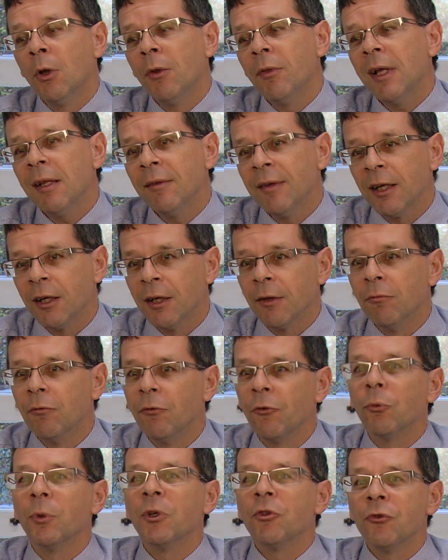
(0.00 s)
then they can
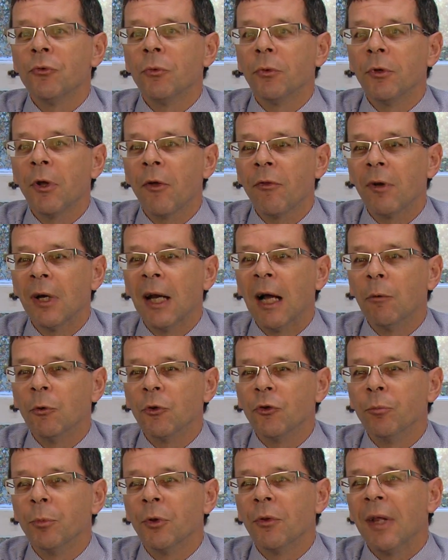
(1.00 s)
switch to another
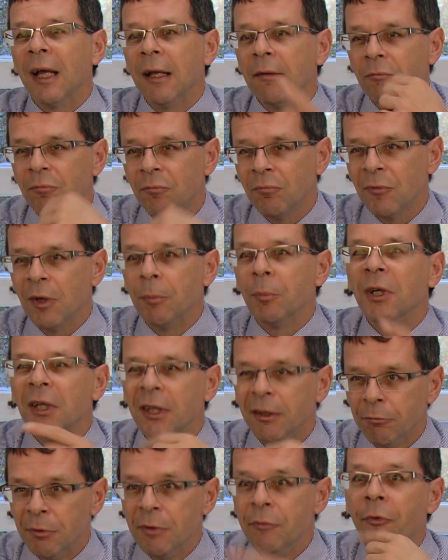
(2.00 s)
language, but then
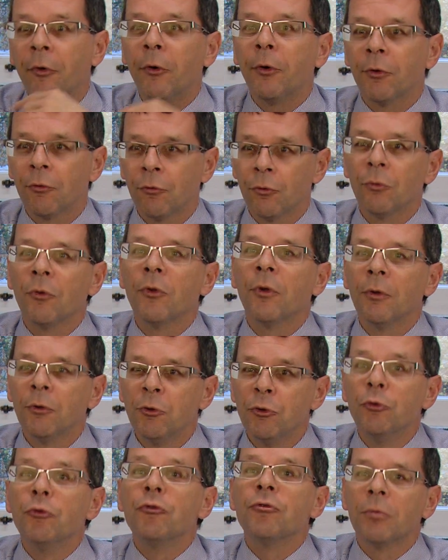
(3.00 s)
typically revert to the
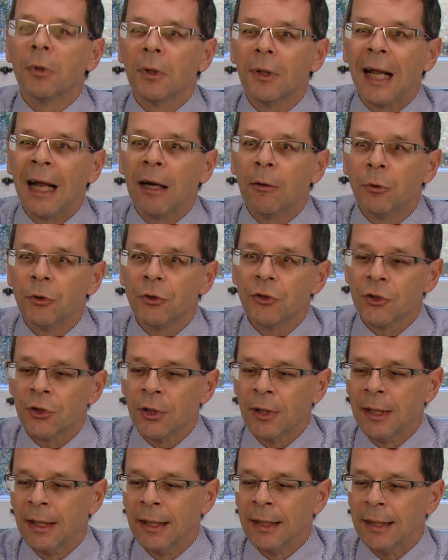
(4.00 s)
usual language
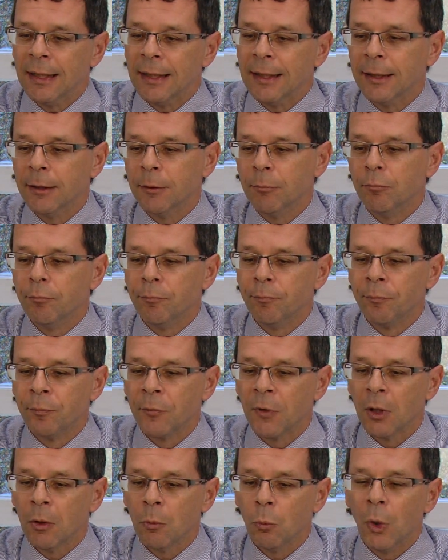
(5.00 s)

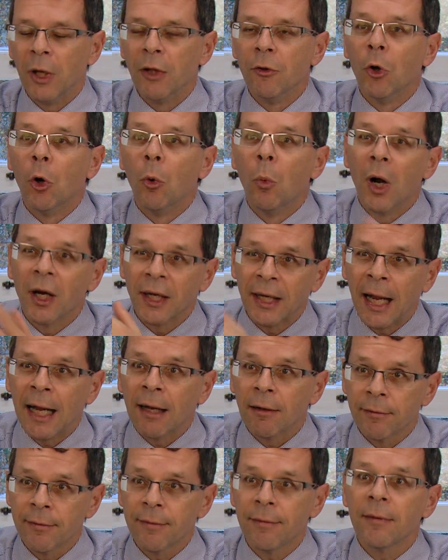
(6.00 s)
when no one
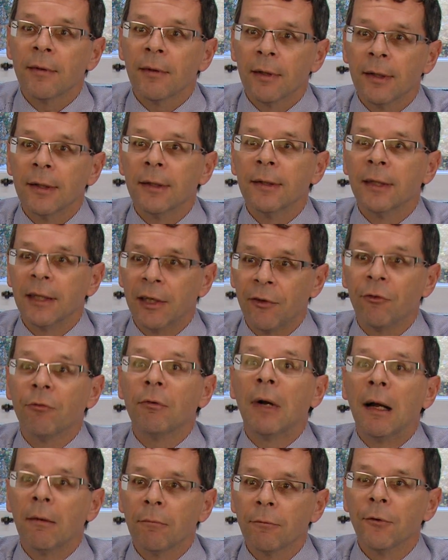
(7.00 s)
else is
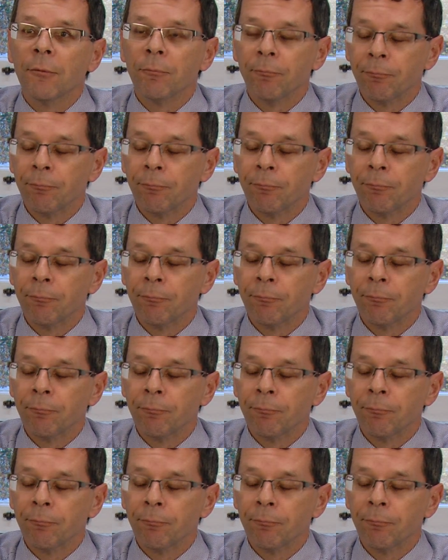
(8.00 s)
around.